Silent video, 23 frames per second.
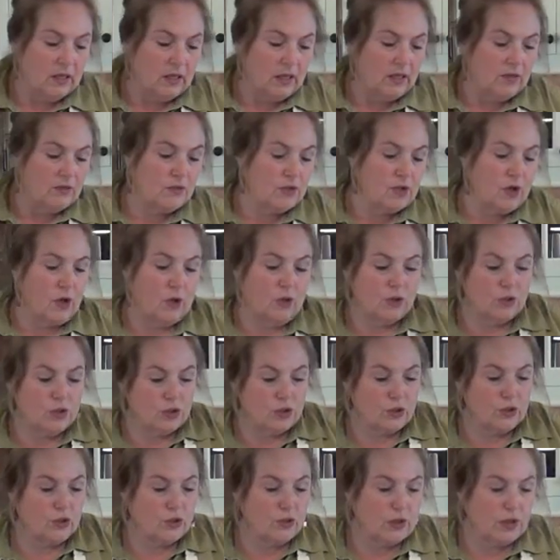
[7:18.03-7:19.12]
I use
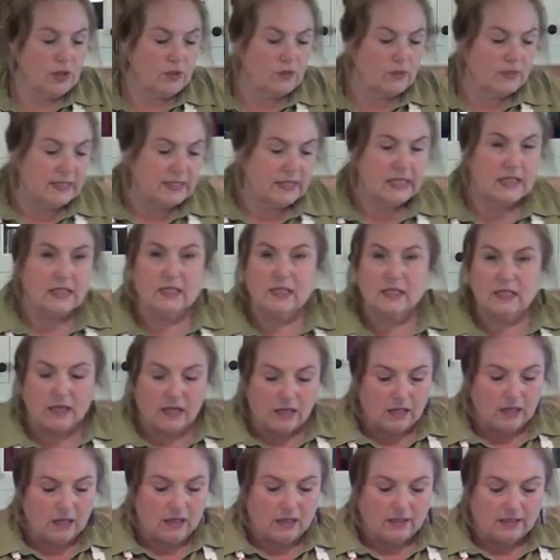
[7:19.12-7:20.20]
kosher, I use sea
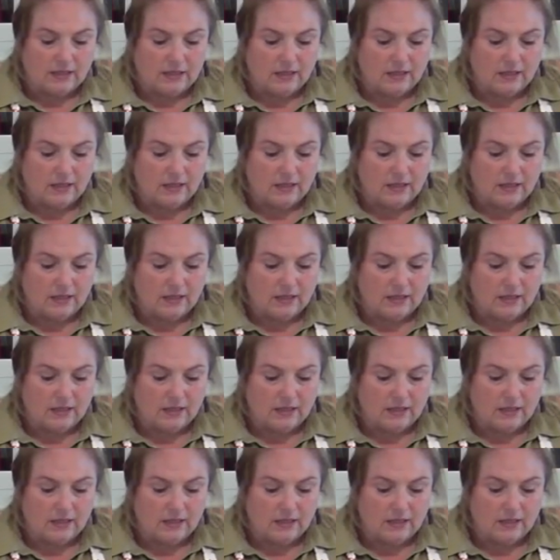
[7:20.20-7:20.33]
salt,